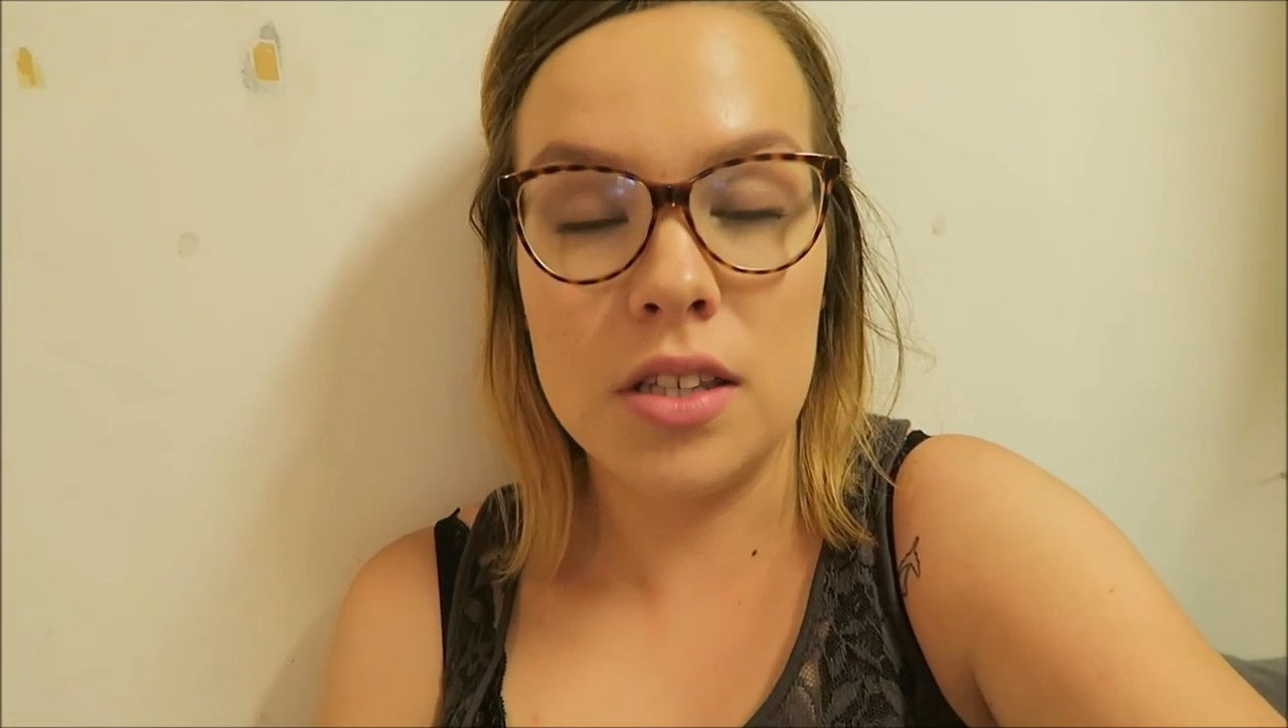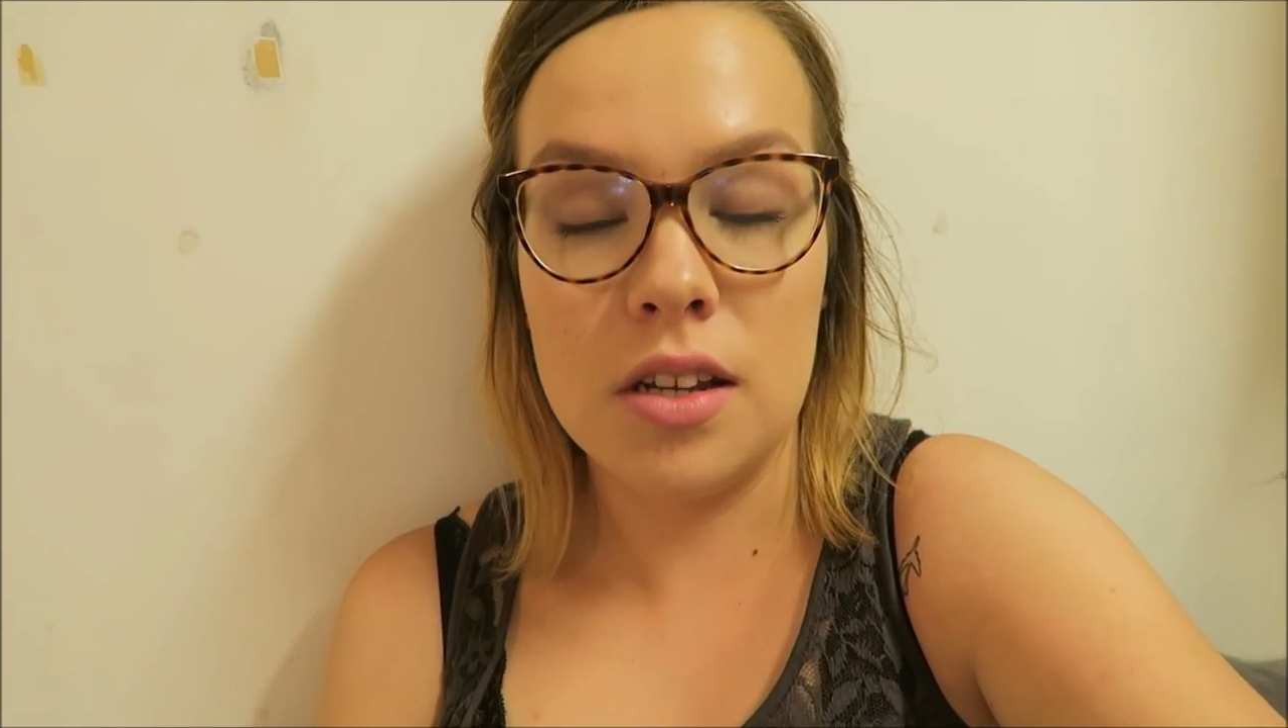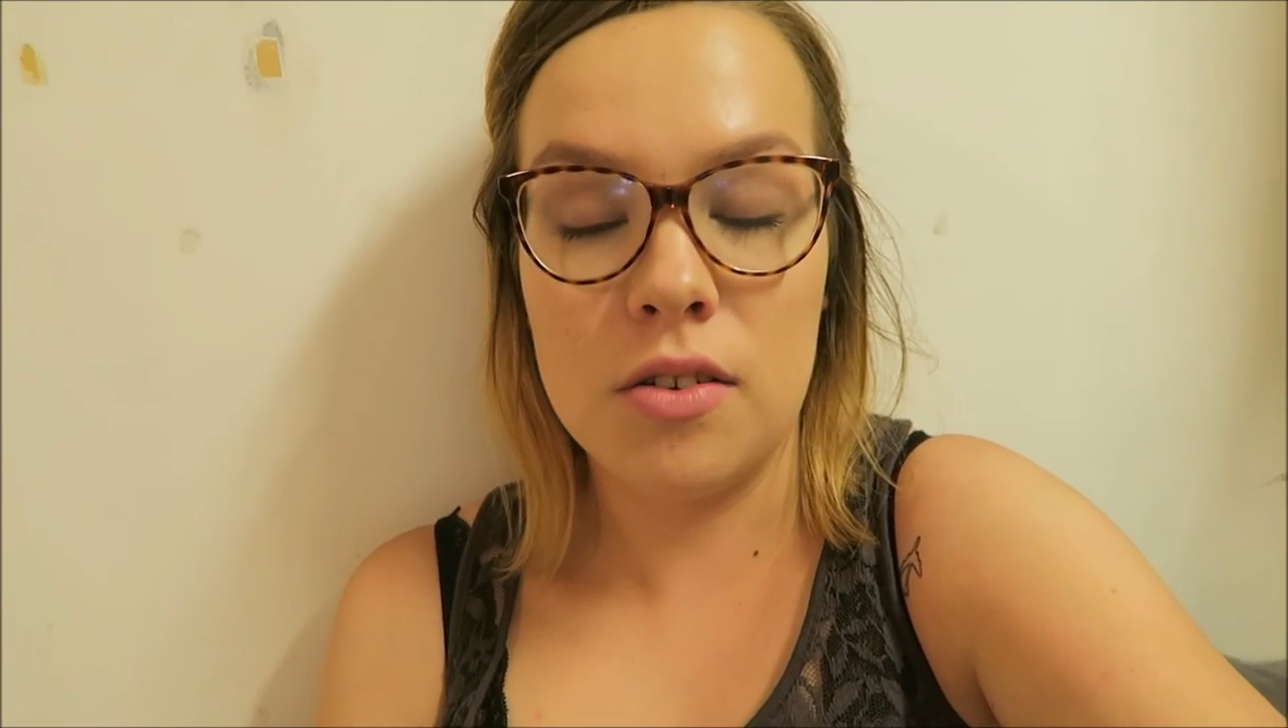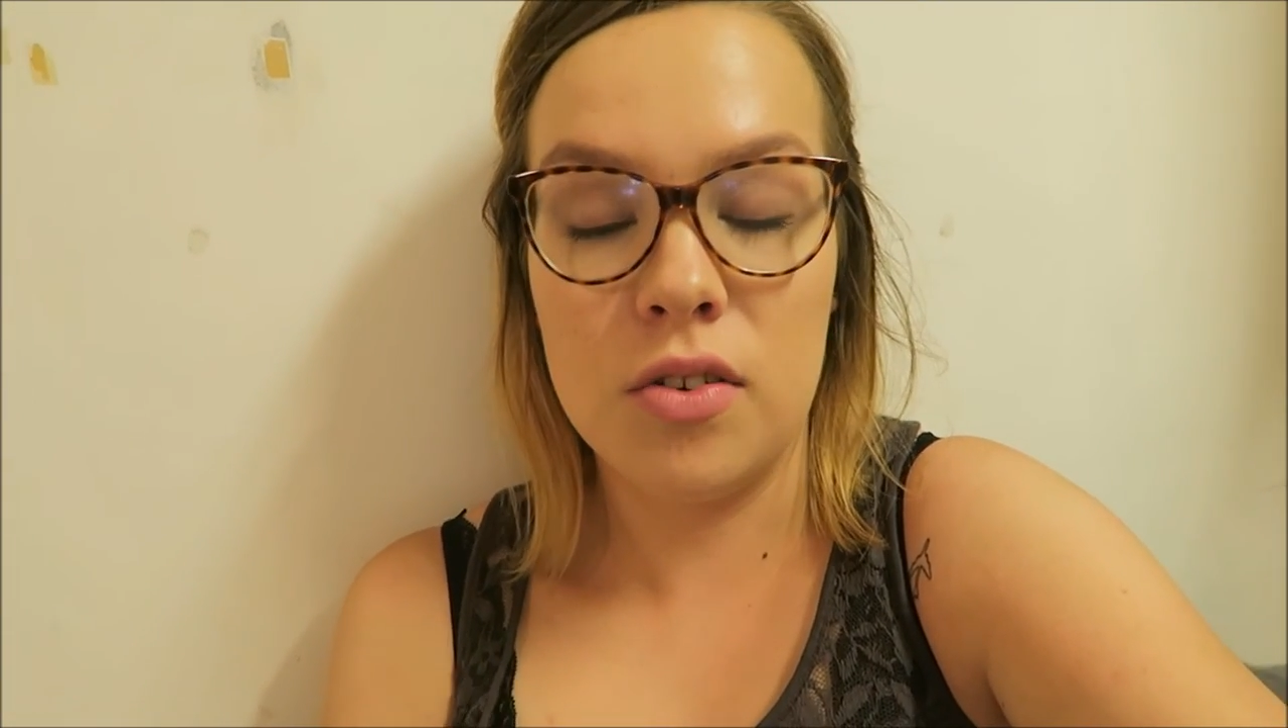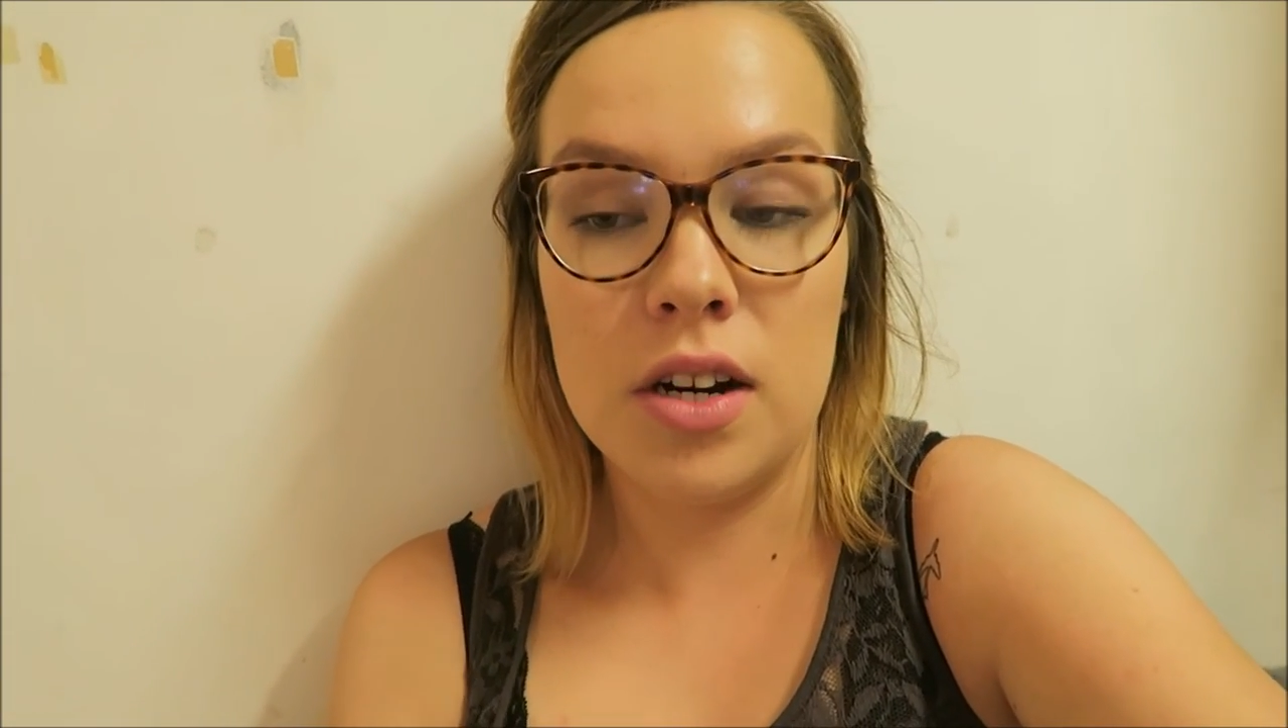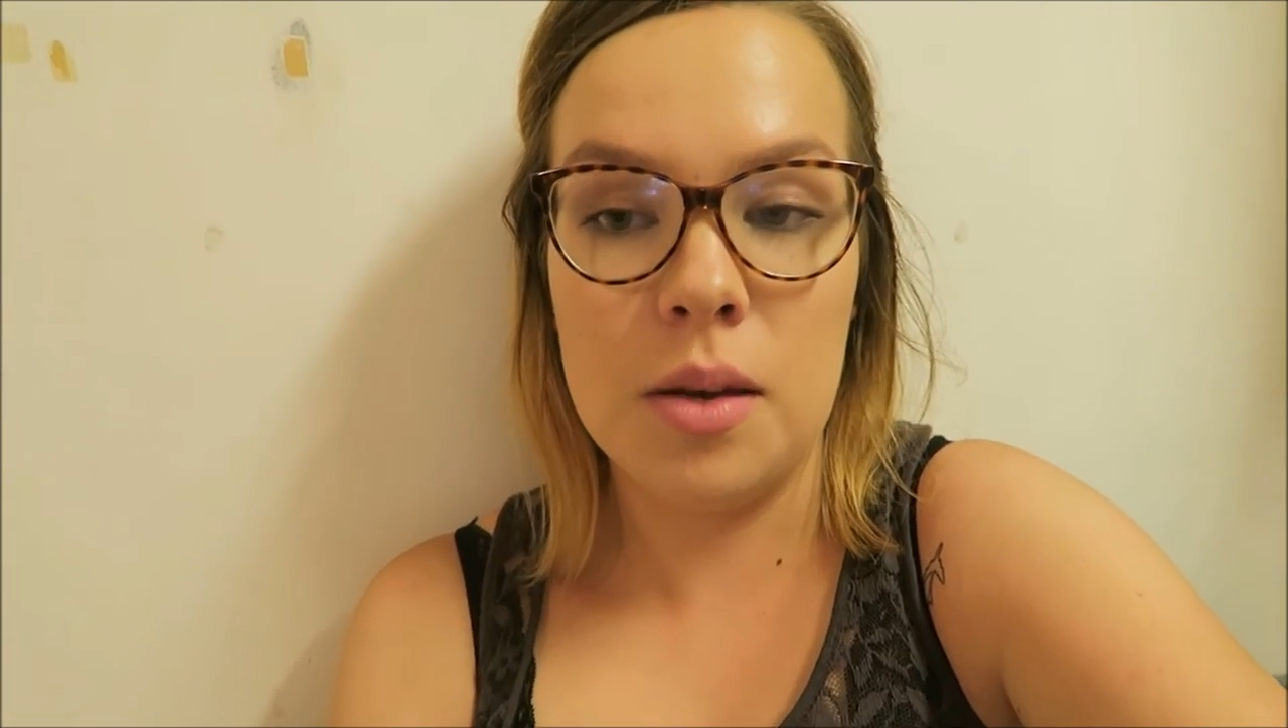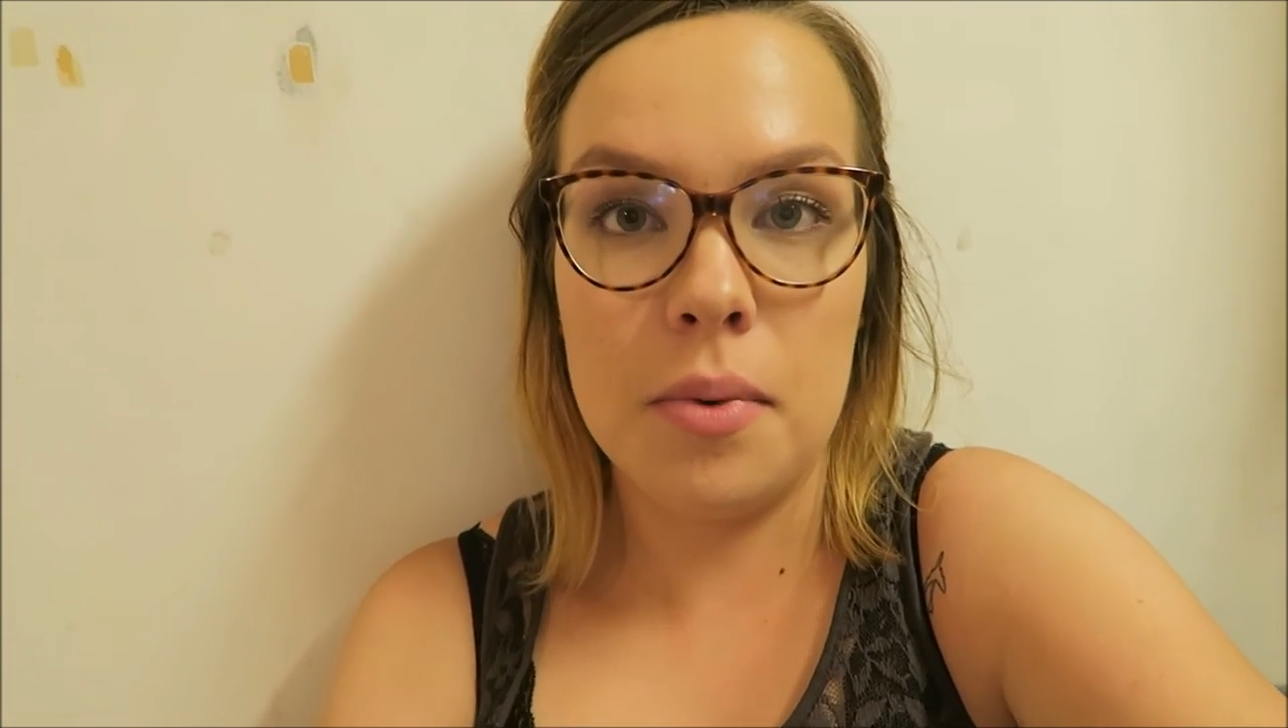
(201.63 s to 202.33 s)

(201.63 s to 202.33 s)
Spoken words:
stuff really,